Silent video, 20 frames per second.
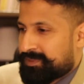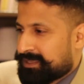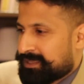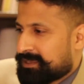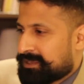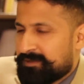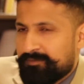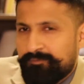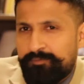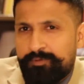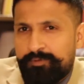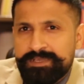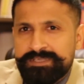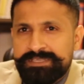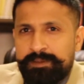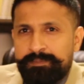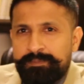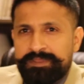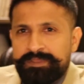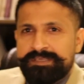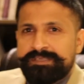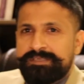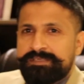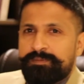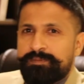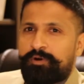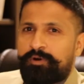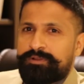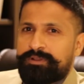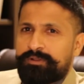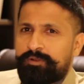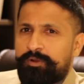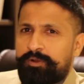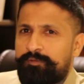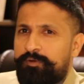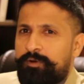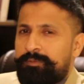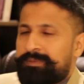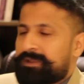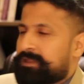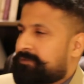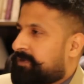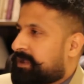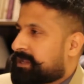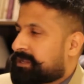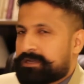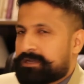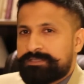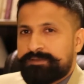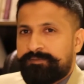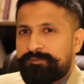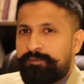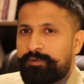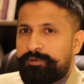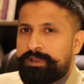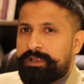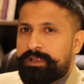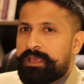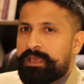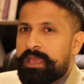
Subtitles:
for example, this is a bottle, God forbid, if I can't afford it,